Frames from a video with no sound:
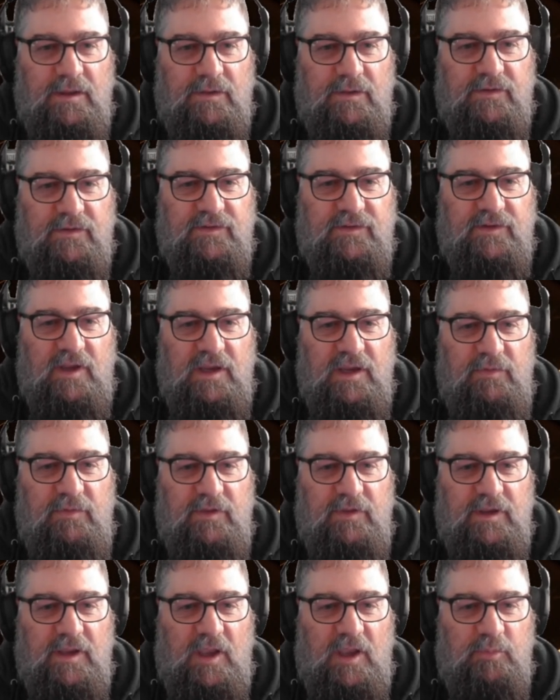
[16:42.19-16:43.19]
The same
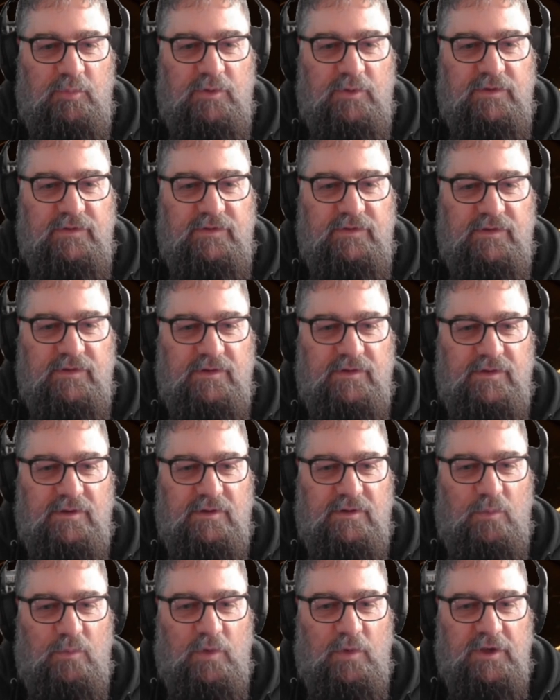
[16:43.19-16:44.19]
thing happens
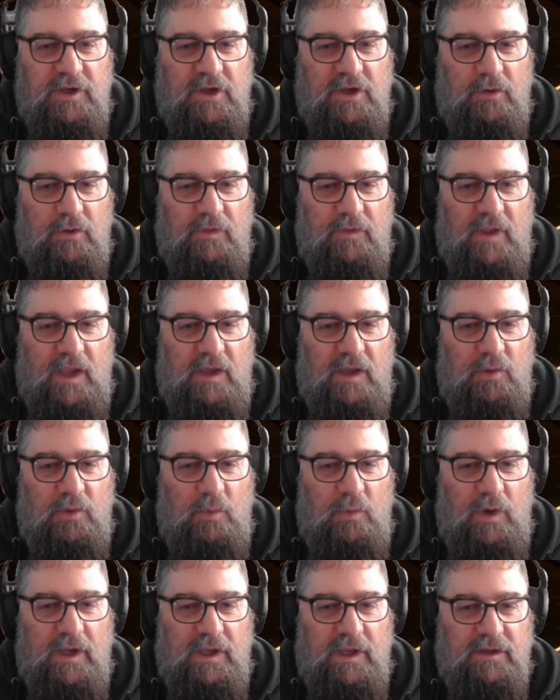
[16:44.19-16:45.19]
when you go the other
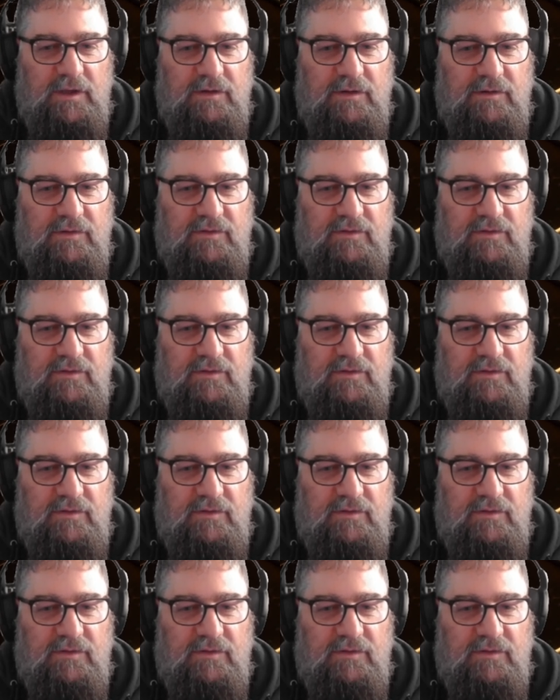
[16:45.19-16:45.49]
way.